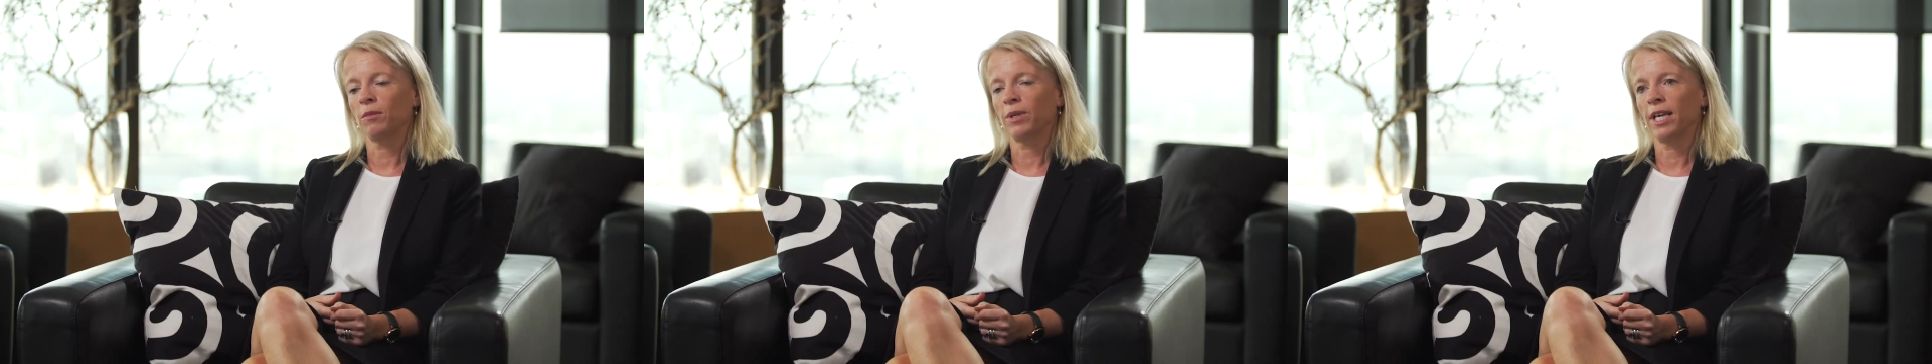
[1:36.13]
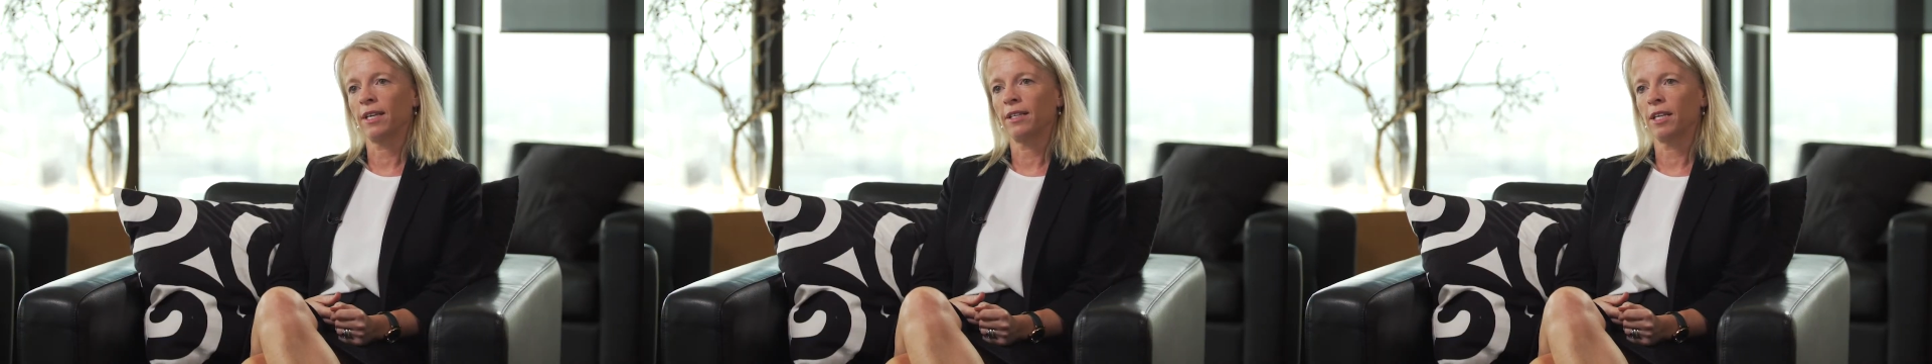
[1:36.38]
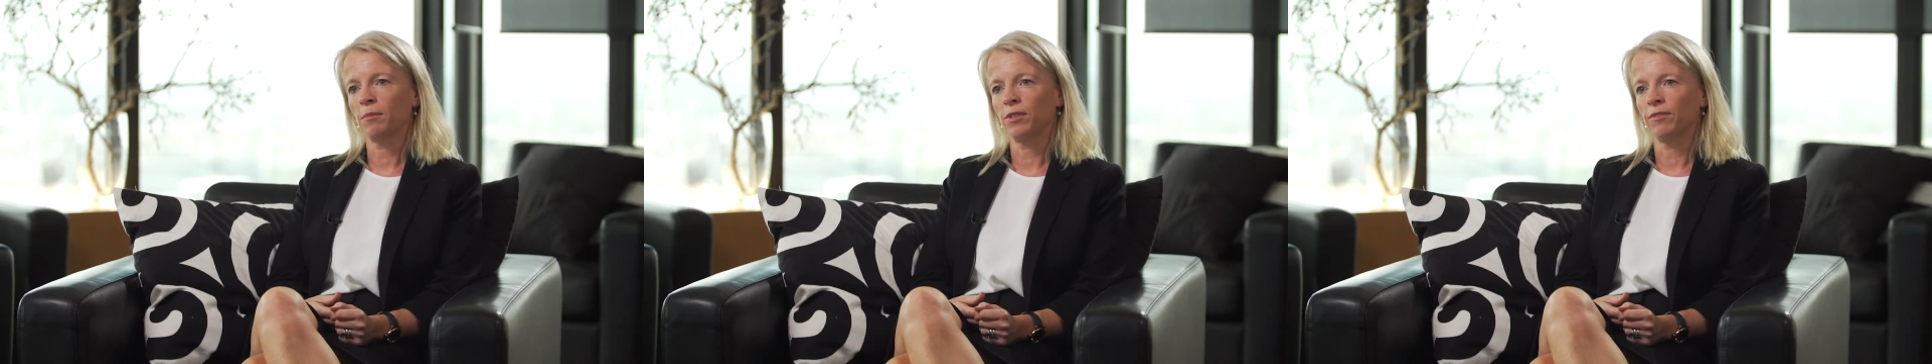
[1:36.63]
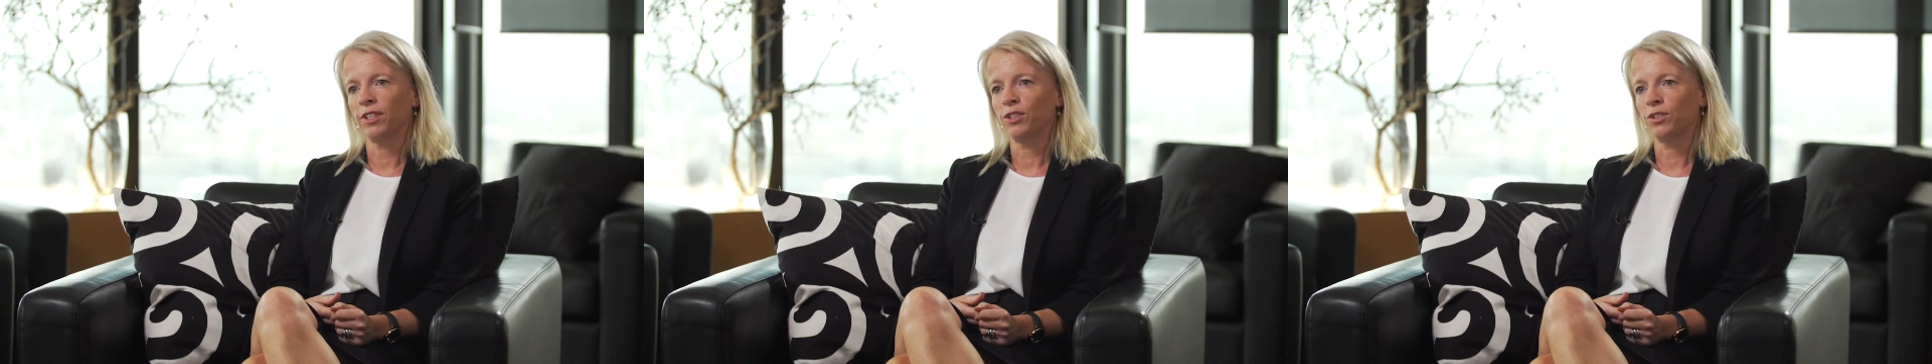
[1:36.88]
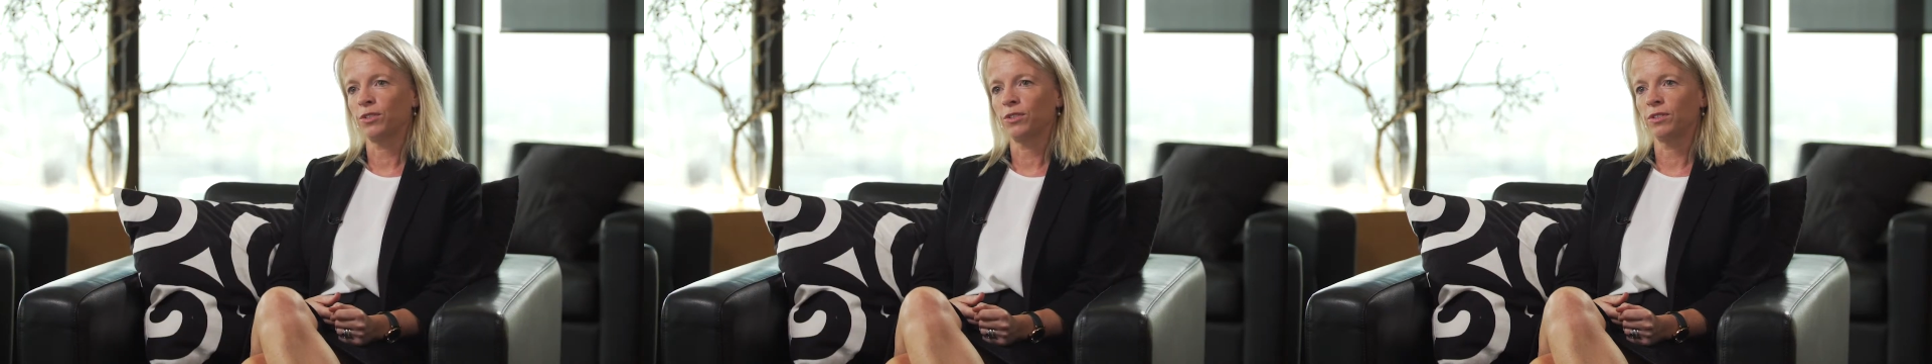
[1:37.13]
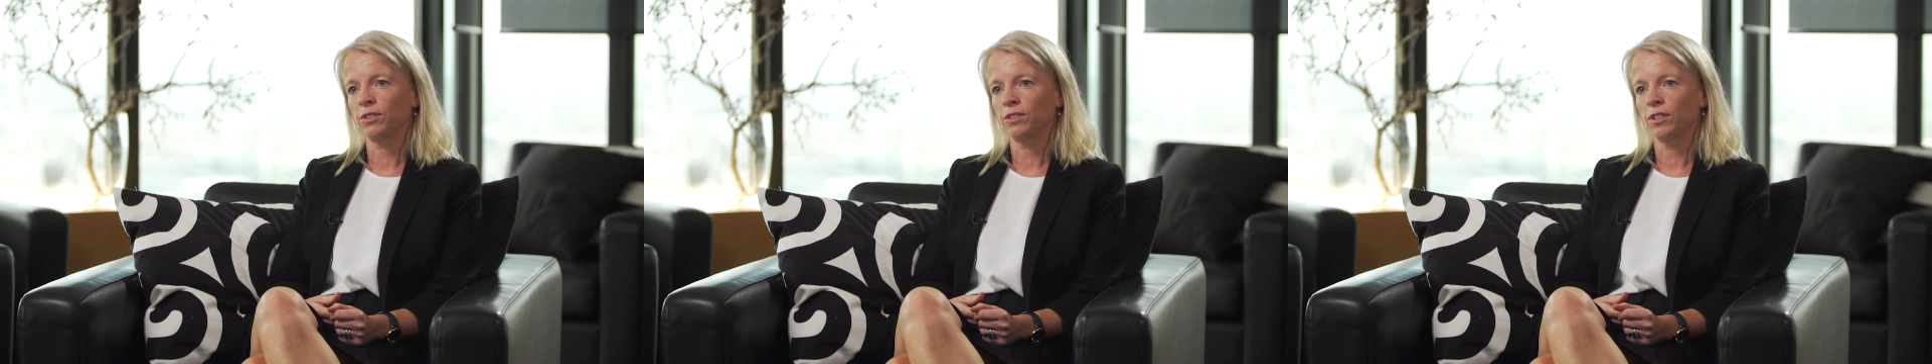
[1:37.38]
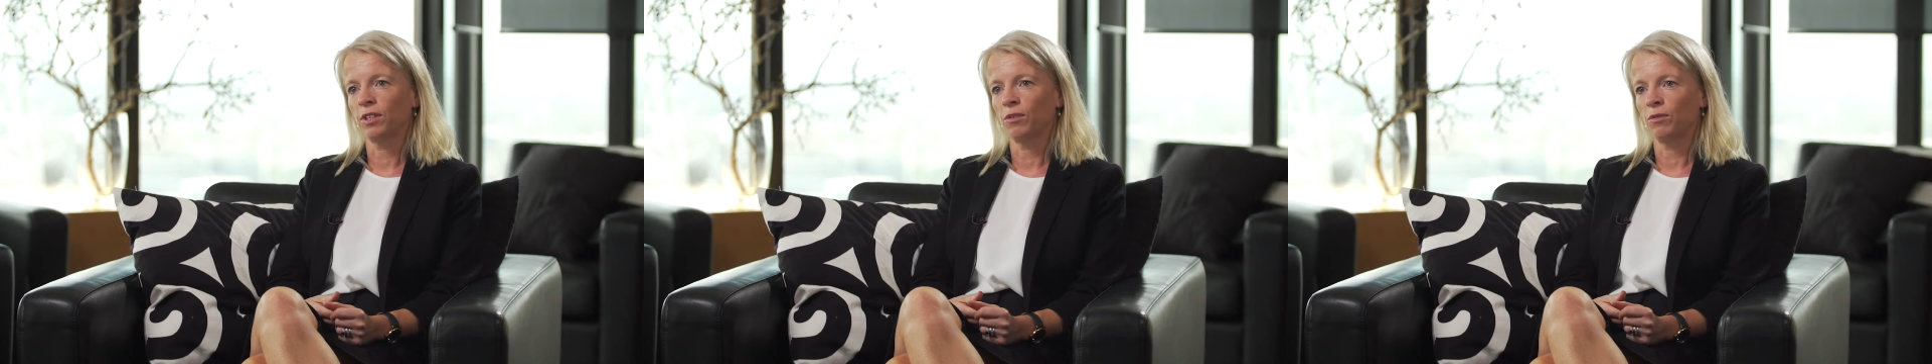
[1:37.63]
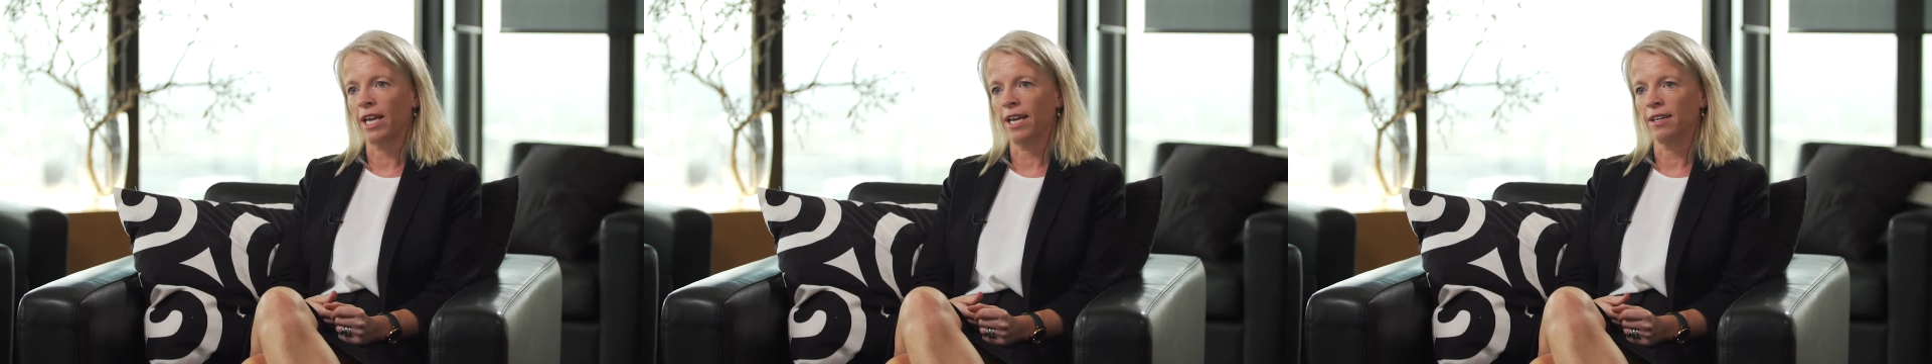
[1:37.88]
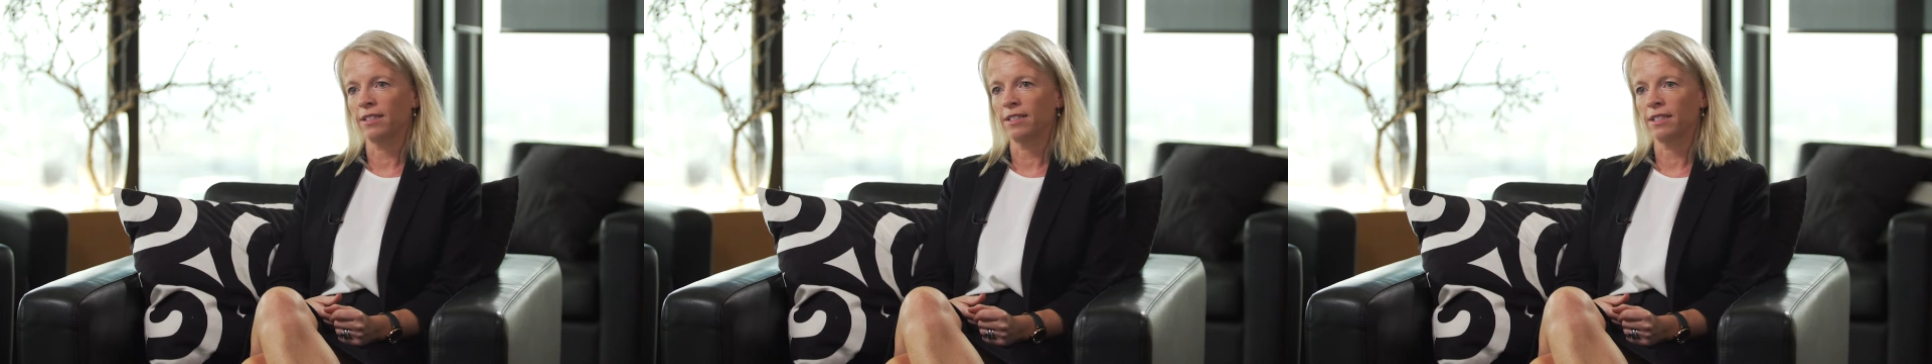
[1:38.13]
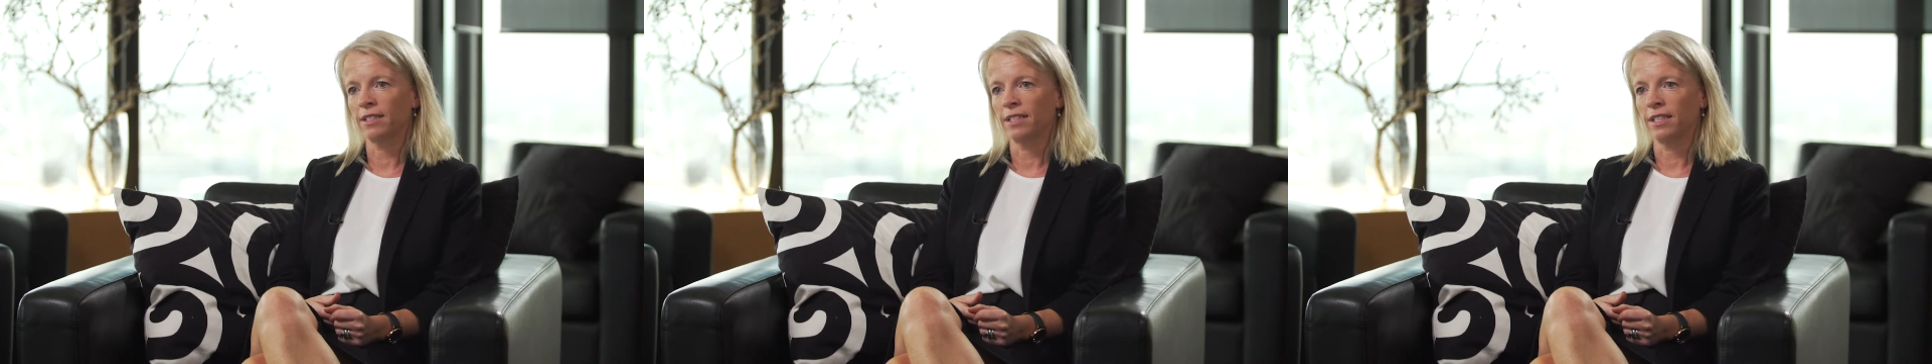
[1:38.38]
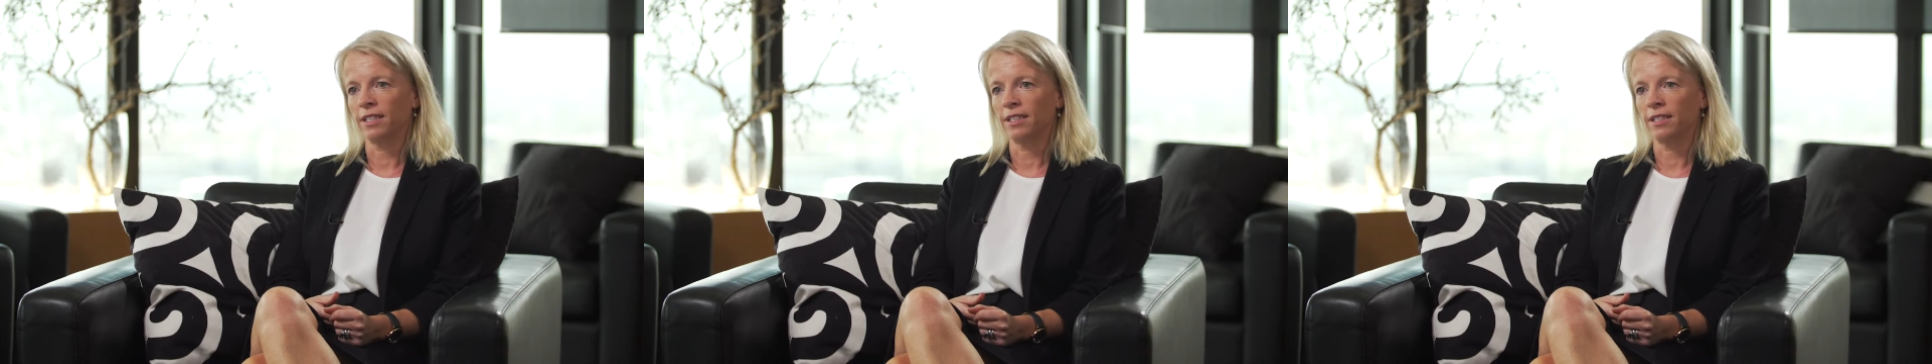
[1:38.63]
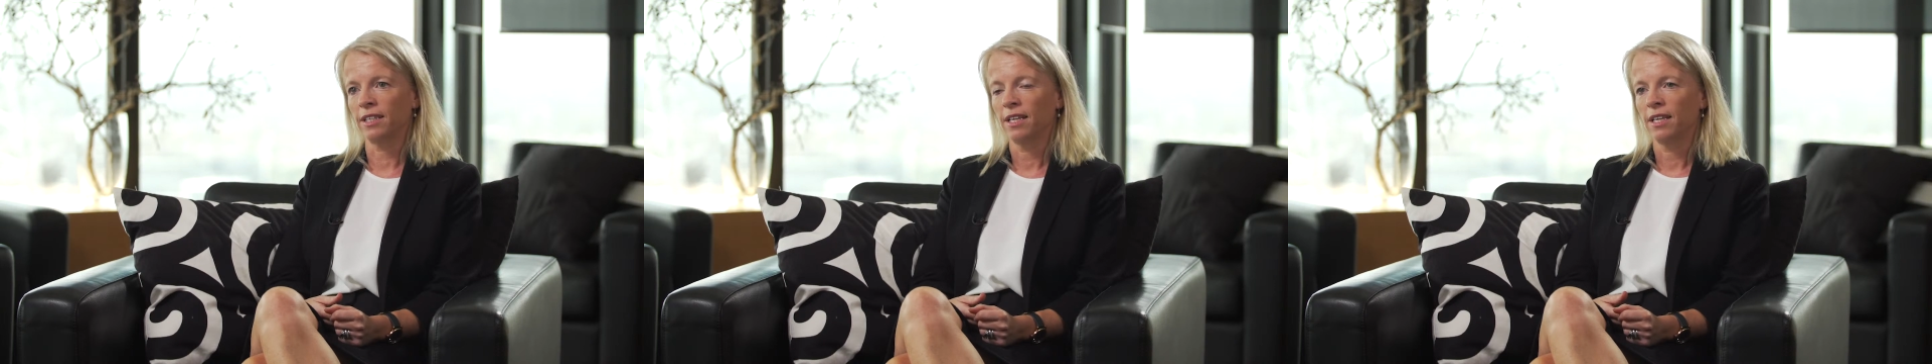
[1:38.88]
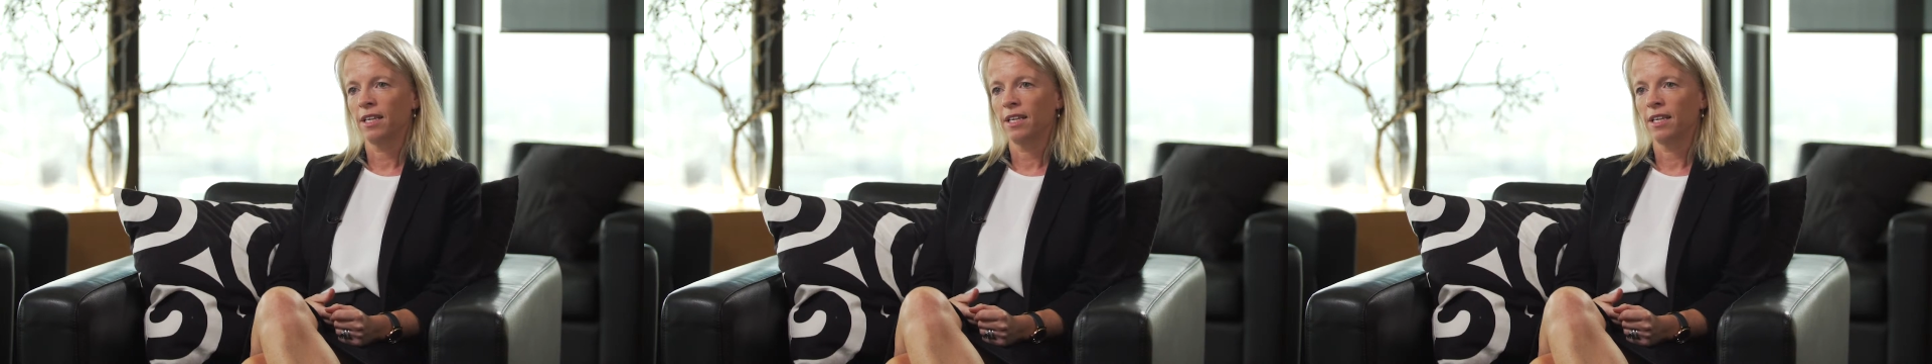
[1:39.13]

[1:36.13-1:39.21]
we had a number of issues around the